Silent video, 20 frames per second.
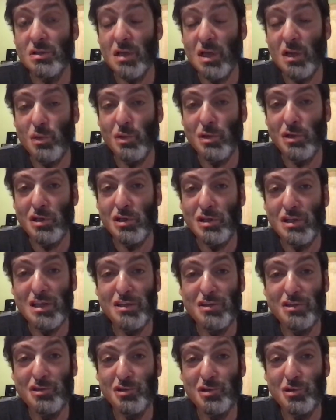And we
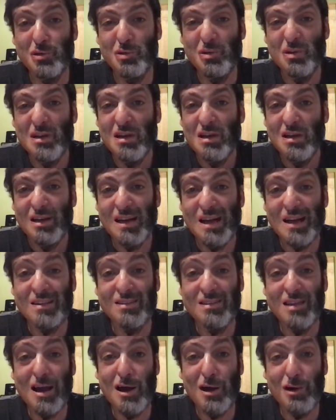need to
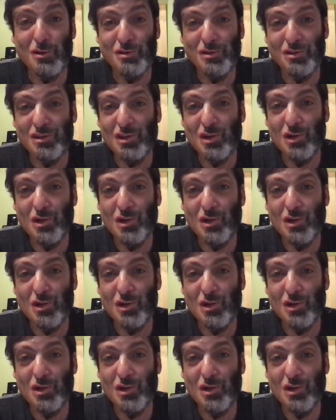cut down